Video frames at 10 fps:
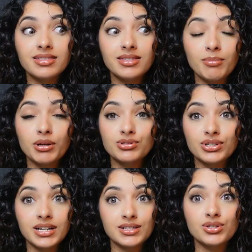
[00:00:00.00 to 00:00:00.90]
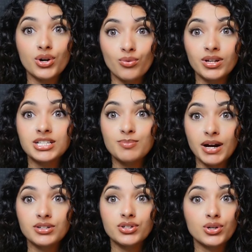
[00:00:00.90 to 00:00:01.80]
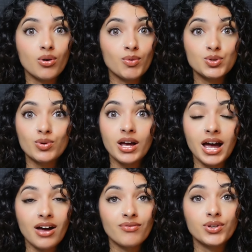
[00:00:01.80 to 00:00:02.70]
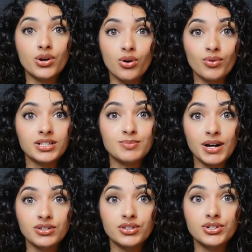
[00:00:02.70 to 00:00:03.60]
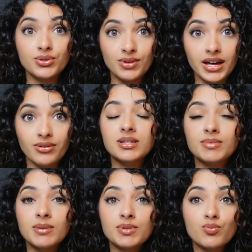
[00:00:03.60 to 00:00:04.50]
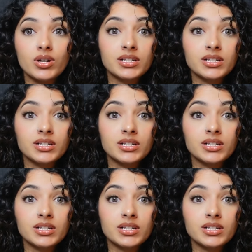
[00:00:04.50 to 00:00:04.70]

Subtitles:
the builder gets their own inspector. You always want to have your own inspector to do that. Sometimes one